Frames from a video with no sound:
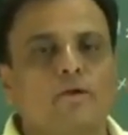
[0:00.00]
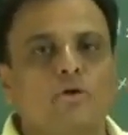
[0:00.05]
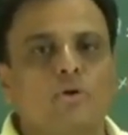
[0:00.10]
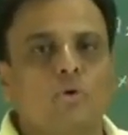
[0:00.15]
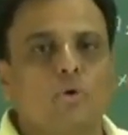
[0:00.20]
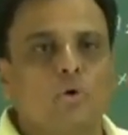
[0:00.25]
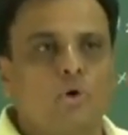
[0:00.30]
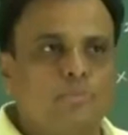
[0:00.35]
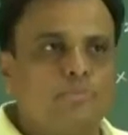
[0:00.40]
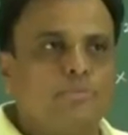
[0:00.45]

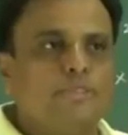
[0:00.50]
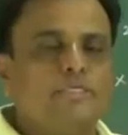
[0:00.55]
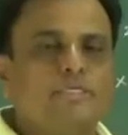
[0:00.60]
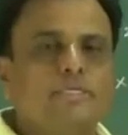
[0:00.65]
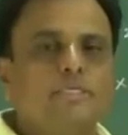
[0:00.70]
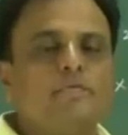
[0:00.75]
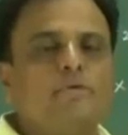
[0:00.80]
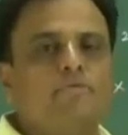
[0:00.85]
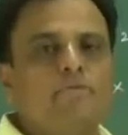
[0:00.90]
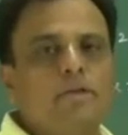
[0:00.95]
Hope this
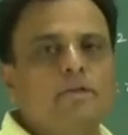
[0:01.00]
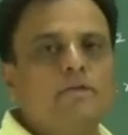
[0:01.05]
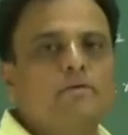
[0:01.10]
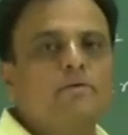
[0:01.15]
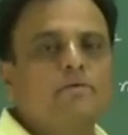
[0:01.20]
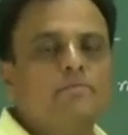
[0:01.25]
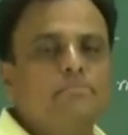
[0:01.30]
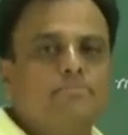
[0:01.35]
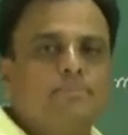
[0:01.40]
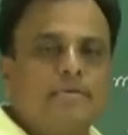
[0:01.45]
is the one
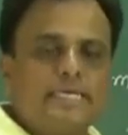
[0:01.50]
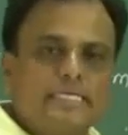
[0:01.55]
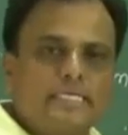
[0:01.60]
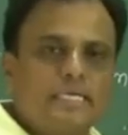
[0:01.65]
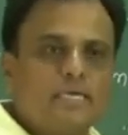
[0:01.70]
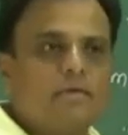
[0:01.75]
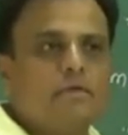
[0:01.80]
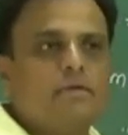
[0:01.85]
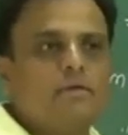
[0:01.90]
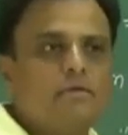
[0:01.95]

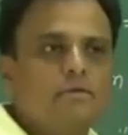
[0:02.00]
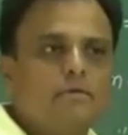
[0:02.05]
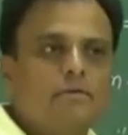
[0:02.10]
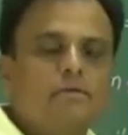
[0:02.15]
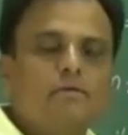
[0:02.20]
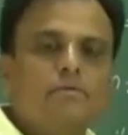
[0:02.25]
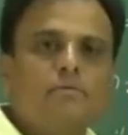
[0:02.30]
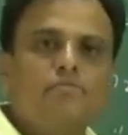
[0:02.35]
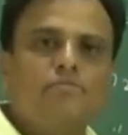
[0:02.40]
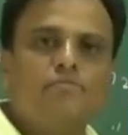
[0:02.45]
basic
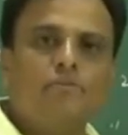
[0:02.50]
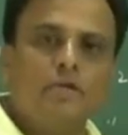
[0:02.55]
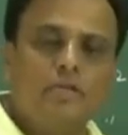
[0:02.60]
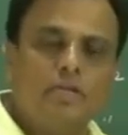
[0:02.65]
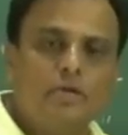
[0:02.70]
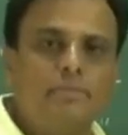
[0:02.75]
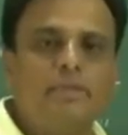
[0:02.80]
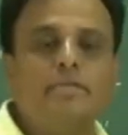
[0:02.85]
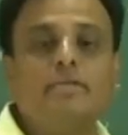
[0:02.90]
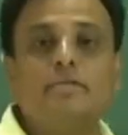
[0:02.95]

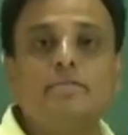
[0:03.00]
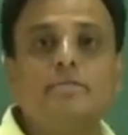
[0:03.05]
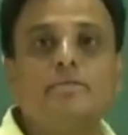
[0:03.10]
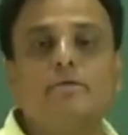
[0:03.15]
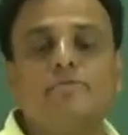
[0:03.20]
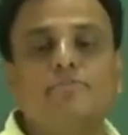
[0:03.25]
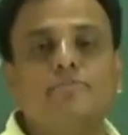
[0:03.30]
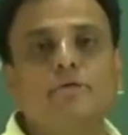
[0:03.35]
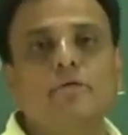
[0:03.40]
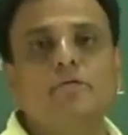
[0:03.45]
fundamentals
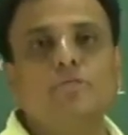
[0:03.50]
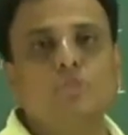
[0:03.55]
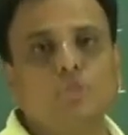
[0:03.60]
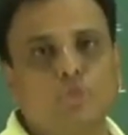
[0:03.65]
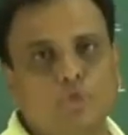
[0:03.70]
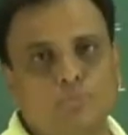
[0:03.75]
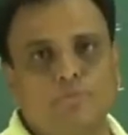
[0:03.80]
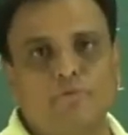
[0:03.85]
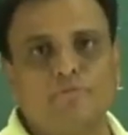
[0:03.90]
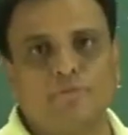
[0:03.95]
of
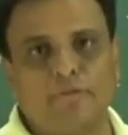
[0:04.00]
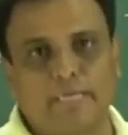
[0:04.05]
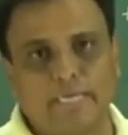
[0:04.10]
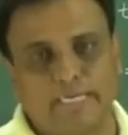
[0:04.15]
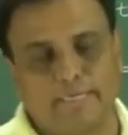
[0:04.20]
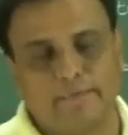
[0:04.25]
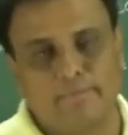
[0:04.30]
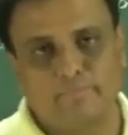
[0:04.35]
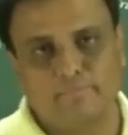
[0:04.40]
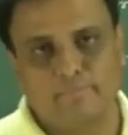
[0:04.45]
slope of a
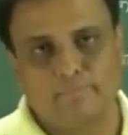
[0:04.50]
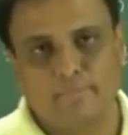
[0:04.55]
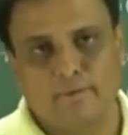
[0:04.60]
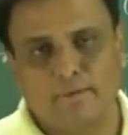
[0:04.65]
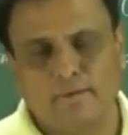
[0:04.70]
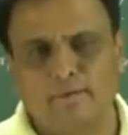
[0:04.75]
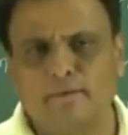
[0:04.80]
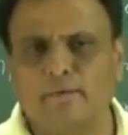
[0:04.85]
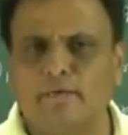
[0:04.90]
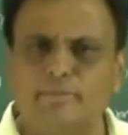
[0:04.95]
line.
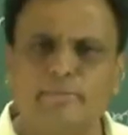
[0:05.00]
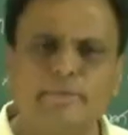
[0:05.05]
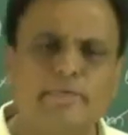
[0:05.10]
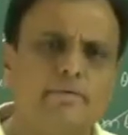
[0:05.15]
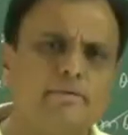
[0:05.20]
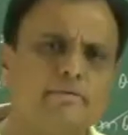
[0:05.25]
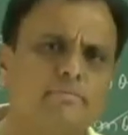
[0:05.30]
Let me